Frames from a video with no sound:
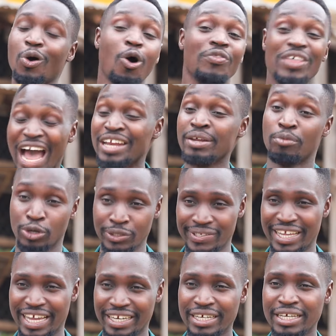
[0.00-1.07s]
All the animals
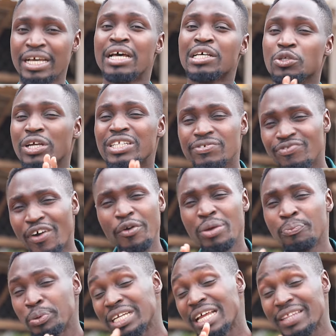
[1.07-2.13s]
dead. So it's
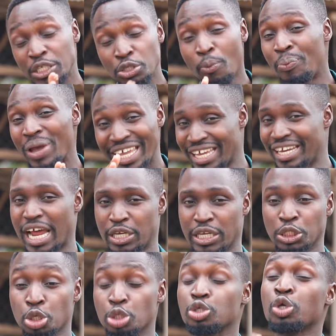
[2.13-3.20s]
very important that you pay in
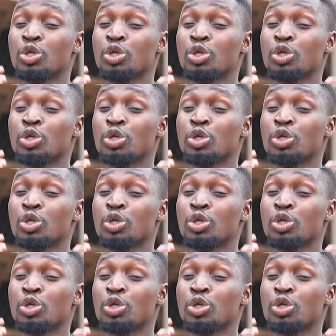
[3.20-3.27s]
attention.